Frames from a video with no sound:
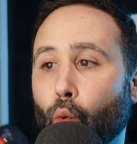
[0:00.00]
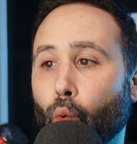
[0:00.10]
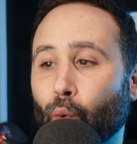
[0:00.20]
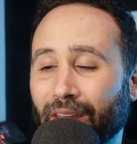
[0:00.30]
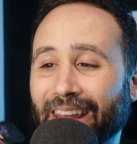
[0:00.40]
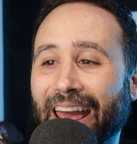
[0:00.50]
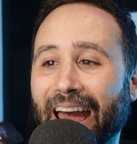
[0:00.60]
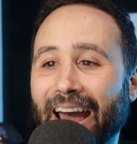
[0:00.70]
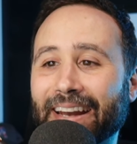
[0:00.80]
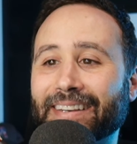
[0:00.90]
he
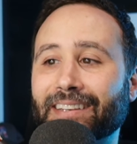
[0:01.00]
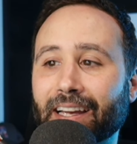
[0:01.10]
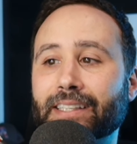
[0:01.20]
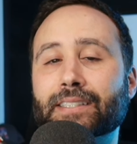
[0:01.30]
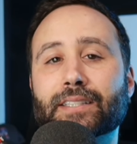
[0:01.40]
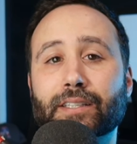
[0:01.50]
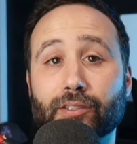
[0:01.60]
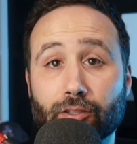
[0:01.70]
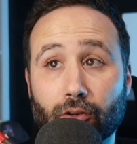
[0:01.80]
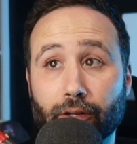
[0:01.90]
had 19
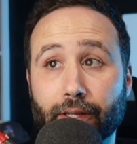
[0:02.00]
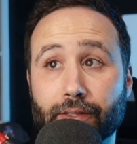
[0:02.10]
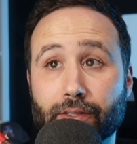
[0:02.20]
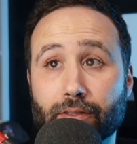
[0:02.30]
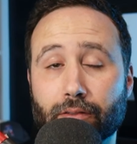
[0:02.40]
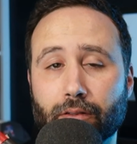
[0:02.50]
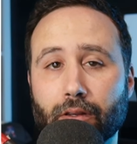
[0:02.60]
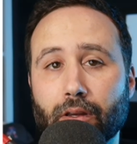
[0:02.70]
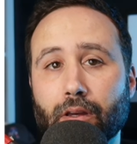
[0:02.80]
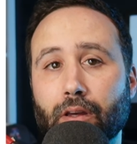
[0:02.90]
targets,
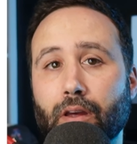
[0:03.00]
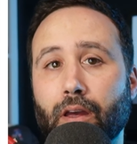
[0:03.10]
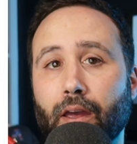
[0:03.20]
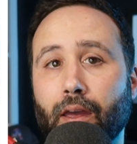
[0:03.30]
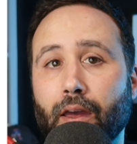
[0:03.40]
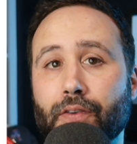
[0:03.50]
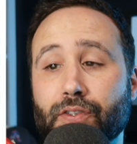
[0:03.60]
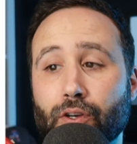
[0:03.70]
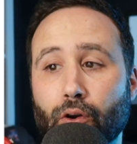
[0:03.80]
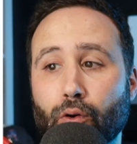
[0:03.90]

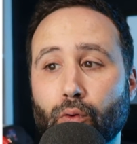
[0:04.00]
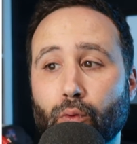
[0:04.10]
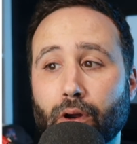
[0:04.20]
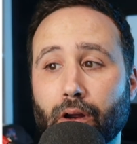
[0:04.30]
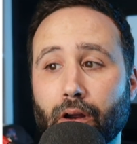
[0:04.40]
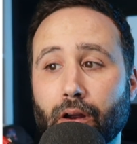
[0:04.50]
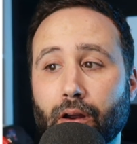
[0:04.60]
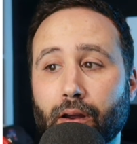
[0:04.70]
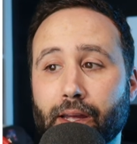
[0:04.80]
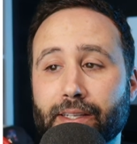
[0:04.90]
so
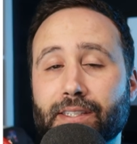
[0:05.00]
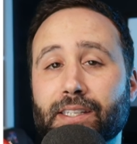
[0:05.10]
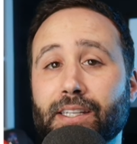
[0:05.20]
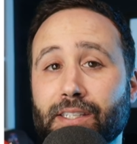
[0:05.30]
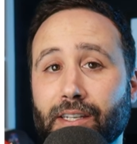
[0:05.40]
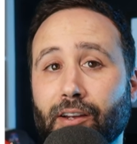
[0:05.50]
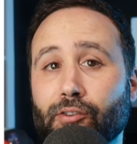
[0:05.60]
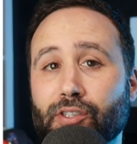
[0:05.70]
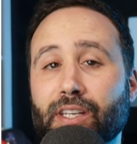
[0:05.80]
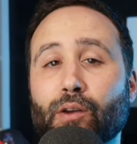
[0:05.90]
it's easy to
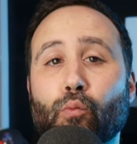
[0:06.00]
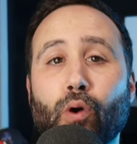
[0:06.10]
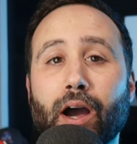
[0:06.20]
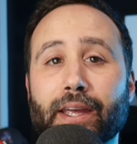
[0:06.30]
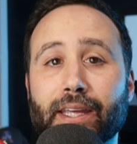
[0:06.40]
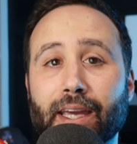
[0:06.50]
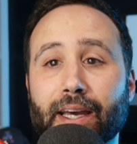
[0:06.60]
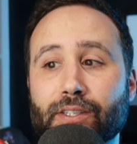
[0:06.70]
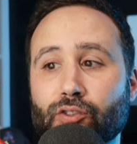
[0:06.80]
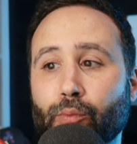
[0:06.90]
understand why he
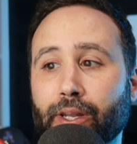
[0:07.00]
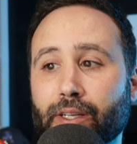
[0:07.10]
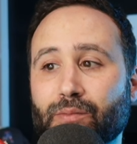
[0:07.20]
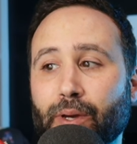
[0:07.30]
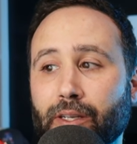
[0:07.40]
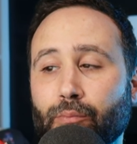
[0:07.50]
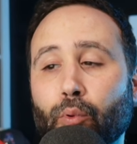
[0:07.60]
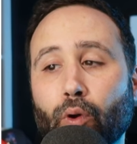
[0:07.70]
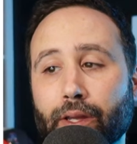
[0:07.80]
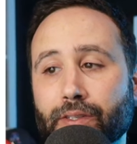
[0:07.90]
had so many expected
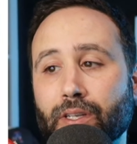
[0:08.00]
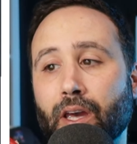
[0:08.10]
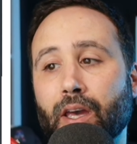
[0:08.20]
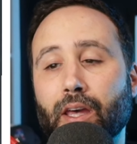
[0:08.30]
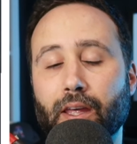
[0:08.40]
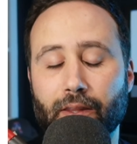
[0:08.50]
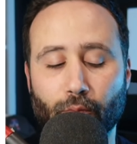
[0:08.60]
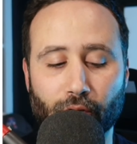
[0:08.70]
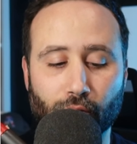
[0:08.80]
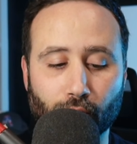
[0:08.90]
points. And then
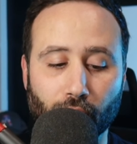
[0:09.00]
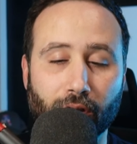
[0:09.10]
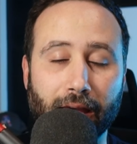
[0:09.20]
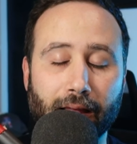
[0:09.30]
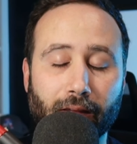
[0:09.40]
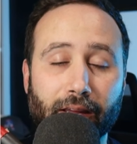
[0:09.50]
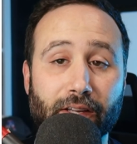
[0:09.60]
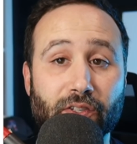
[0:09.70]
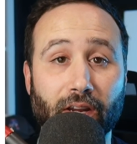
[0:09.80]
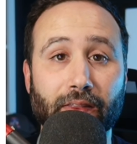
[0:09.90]
when you look at, like I
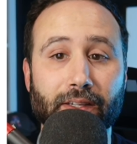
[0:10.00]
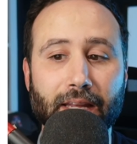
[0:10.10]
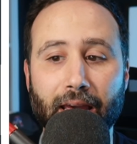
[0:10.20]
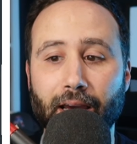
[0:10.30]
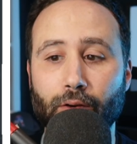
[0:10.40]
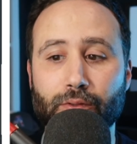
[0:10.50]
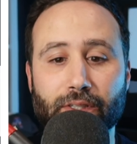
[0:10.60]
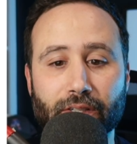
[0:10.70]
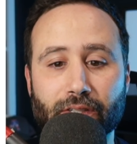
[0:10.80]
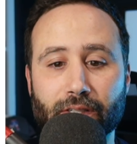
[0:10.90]
said, at the down,
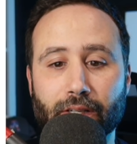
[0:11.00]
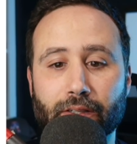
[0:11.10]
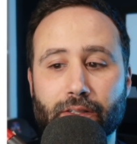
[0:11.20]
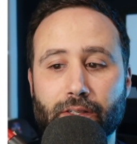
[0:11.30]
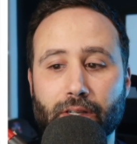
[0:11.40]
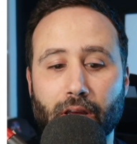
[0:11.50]
distance,